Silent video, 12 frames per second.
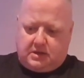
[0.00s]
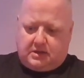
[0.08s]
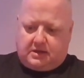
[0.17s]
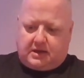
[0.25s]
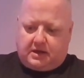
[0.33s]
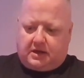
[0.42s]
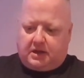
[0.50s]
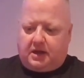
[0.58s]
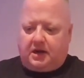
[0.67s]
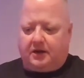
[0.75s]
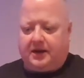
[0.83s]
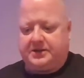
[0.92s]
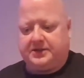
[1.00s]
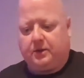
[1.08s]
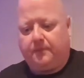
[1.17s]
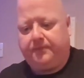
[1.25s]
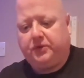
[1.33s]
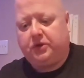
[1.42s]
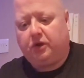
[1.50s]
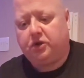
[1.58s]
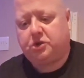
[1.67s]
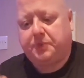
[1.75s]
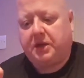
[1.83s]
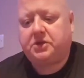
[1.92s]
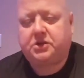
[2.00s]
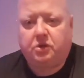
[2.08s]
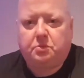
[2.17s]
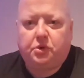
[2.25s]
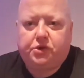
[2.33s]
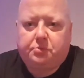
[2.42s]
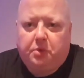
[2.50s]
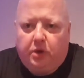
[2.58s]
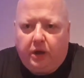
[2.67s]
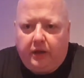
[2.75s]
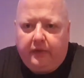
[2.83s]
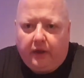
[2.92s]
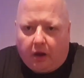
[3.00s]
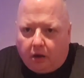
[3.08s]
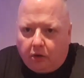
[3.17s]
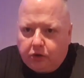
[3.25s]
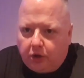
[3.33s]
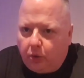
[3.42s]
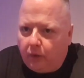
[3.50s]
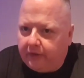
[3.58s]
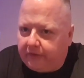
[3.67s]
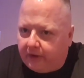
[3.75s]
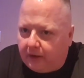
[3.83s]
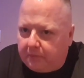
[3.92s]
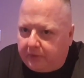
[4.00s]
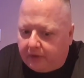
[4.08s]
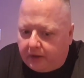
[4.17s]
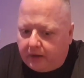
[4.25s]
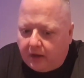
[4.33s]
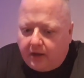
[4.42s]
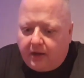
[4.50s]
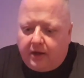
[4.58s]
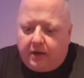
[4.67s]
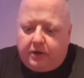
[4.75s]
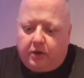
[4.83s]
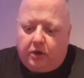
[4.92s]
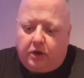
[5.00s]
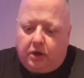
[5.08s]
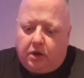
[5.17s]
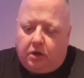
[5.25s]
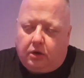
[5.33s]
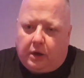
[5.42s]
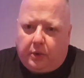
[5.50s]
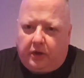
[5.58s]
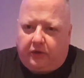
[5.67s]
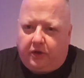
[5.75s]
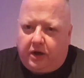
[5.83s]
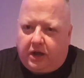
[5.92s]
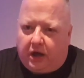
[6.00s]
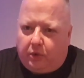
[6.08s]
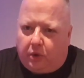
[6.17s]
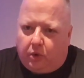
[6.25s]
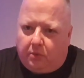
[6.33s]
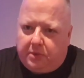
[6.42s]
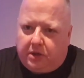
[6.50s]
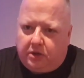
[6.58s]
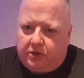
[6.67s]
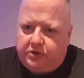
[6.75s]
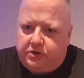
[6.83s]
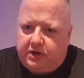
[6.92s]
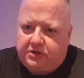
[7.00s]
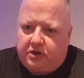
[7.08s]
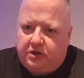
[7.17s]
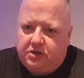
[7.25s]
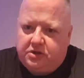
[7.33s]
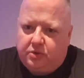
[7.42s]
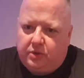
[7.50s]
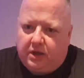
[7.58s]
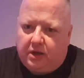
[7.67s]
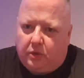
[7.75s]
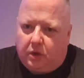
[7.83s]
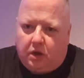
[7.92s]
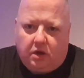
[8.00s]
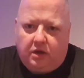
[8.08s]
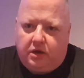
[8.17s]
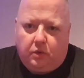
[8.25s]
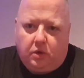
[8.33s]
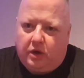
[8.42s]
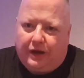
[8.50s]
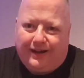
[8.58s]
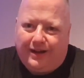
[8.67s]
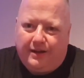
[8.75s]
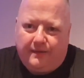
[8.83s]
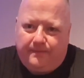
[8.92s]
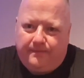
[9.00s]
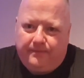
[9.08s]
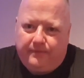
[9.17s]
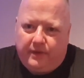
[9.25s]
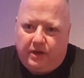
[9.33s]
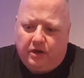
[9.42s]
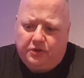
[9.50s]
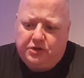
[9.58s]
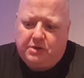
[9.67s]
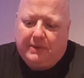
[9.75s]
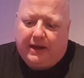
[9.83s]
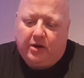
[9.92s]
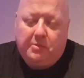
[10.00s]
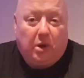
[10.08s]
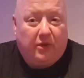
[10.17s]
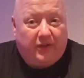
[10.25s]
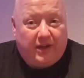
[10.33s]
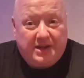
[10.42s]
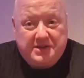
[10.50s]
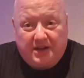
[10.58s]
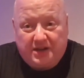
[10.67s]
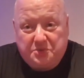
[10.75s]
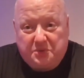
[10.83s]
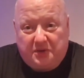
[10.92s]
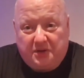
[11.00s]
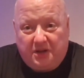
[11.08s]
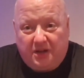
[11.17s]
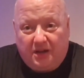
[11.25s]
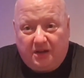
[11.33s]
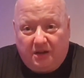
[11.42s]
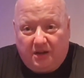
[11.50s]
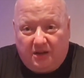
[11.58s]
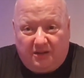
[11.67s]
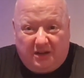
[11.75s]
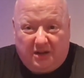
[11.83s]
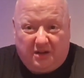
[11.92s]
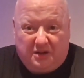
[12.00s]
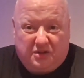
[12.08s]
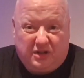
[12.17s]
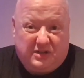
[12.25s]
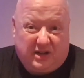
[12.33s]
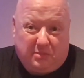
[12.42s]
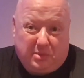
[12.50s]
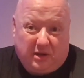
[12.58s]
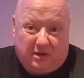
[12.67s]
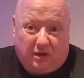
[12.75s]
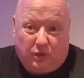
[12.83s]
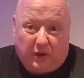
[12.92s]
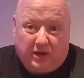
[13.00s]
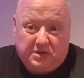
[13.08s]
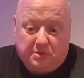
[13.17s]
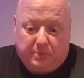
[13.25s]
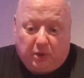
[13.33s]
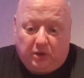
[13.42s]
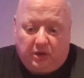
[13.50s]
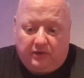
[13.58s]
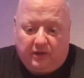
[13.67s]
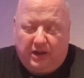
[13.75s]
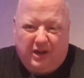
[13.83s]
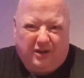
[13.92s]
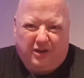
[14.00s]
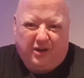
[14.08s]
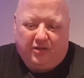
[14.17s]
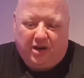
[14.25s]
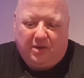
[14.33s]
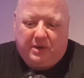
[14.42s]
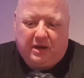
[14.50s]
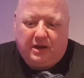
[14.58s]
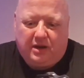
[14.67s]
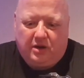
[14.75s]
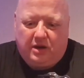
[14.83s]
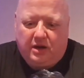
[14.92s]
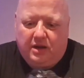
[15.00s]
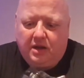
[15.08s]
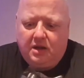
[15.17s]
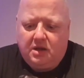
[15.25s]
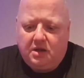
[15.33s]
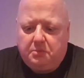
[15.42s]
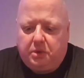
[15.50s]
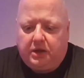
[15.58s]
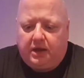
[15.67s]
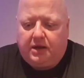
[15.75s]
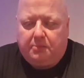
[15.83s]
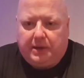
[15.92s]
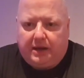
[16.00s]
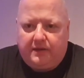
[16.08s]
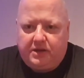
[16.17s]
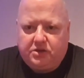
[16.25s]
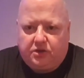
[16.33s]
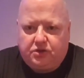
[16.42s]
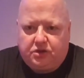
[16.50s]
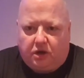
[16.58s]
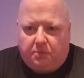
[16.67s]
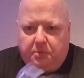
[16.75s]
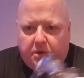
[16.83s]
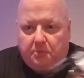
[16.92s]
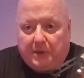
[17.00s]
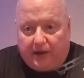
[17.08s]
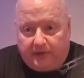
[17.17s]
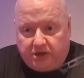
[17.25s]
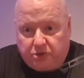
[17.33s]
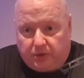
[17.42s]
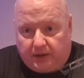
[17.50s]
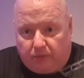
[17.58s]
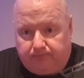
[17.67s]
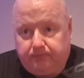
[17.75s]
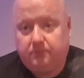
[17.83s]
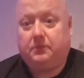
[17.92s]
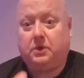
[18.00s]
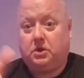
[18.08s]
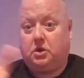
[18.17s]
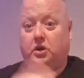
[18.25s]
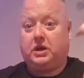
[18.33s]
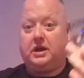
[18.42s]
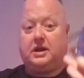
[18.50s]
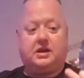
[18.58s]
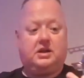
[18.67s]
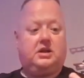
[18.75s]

then keep your eyes out. Don't spend too much money, they all do the same thing. Don't go, oh, I want a 3 kilowatt one because that's only a 2 kilowatt. You won't care. You know, does it matter about 30 seconds with the heater? You know, it's going to take a bit quicker to boil your thing. You're not going to really care, okay? But yeah, you can buy these on top or buy these without. Okay.